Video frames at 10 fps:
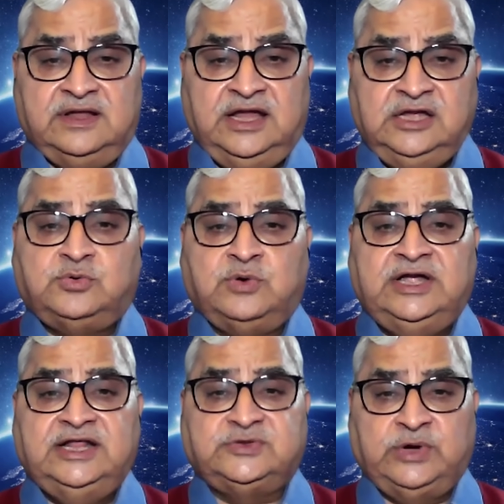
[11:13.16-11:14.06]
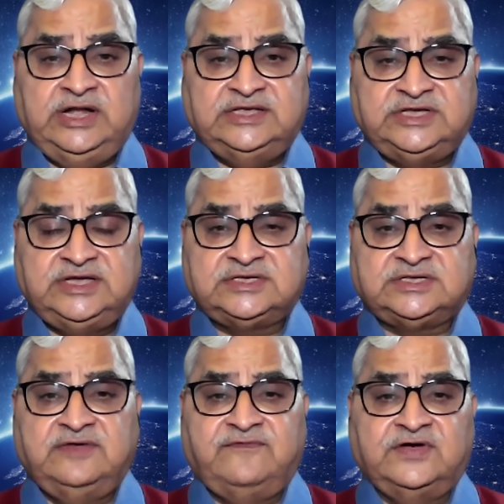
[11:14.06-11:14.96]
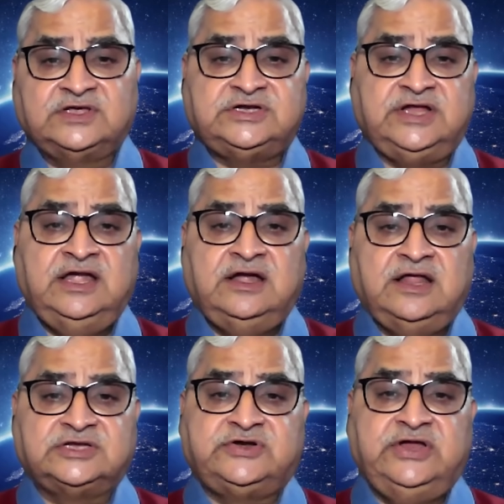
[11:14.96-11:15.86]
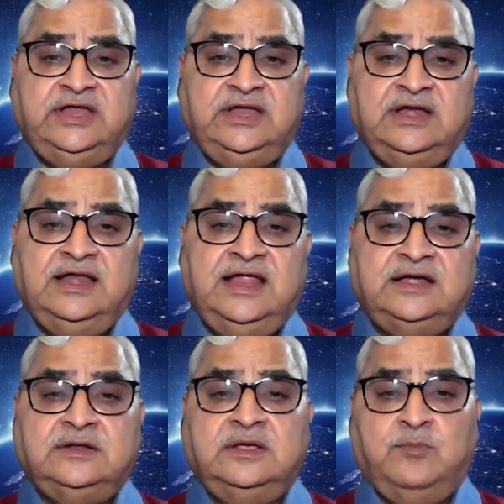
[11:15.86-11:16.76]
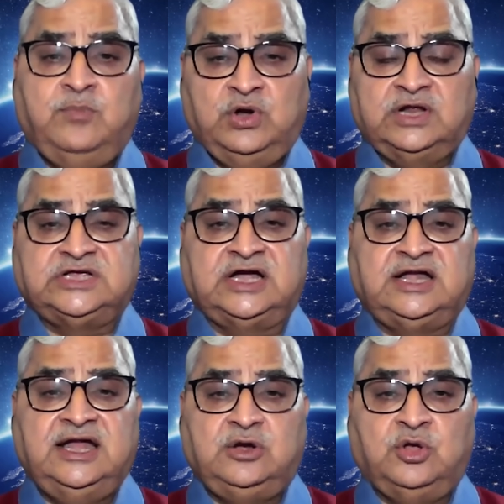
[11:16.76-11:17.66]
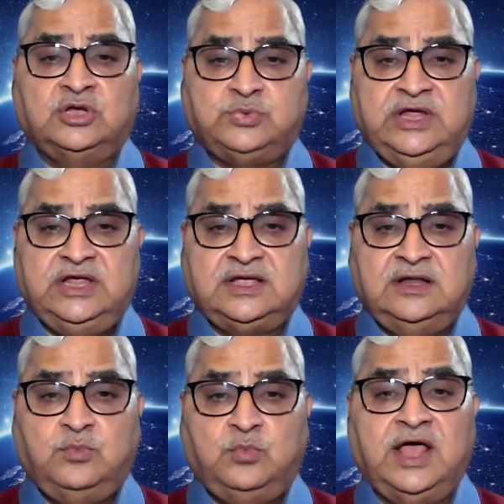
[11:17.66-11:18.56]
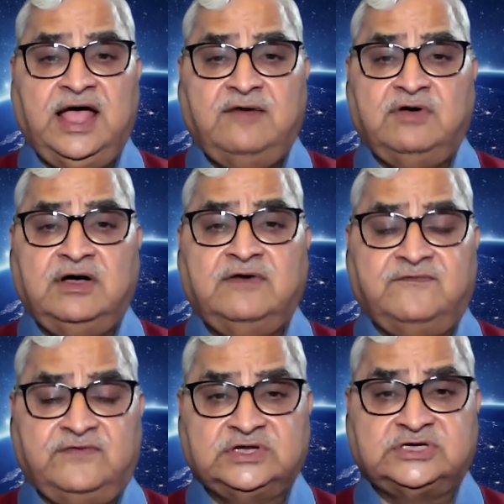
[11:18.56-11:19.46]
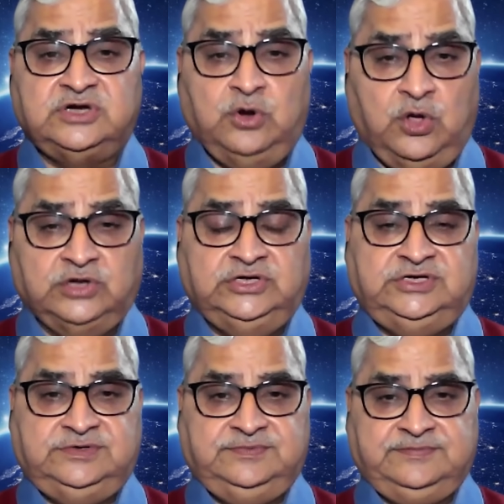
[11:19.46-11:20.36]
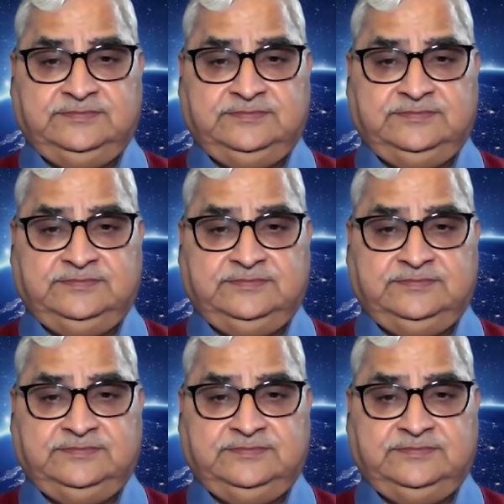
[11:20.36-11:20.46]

in 2026, the first industry-led Polar Satellite Launch Vehicle would have a first launch.